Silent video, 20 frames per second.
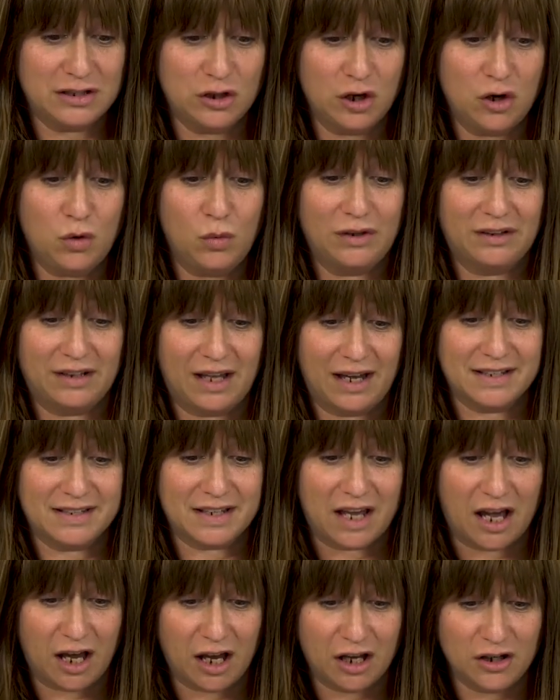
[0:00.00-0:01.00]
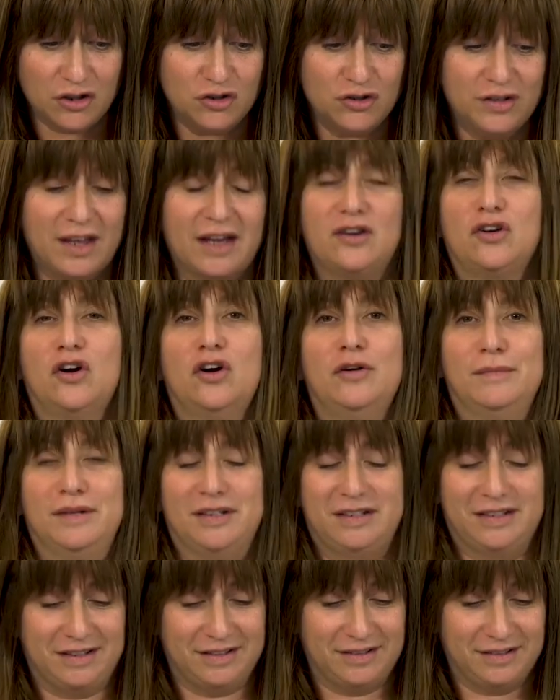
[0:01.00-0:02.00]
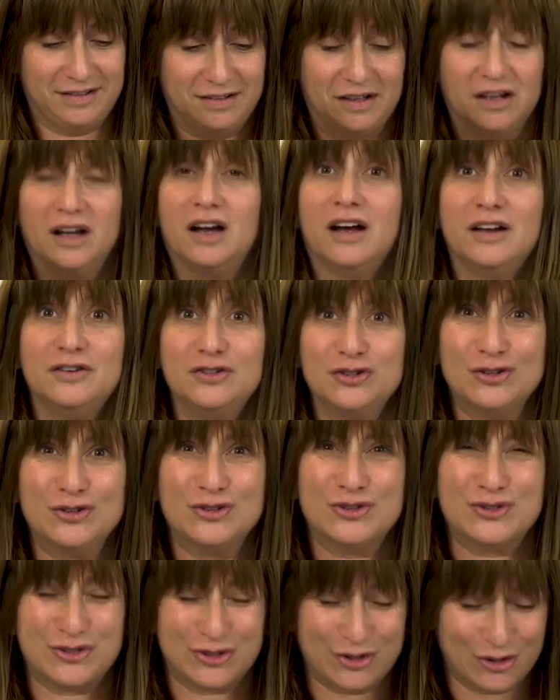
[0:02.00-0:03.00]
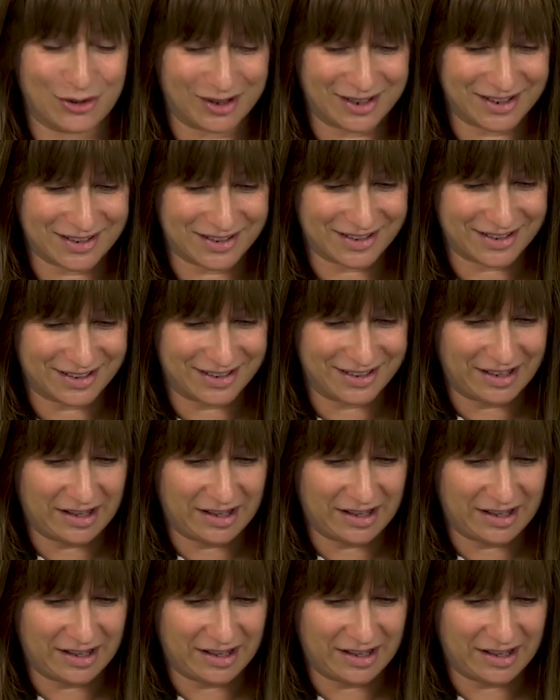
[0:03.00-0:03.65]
look what lies under that garment, under those stories.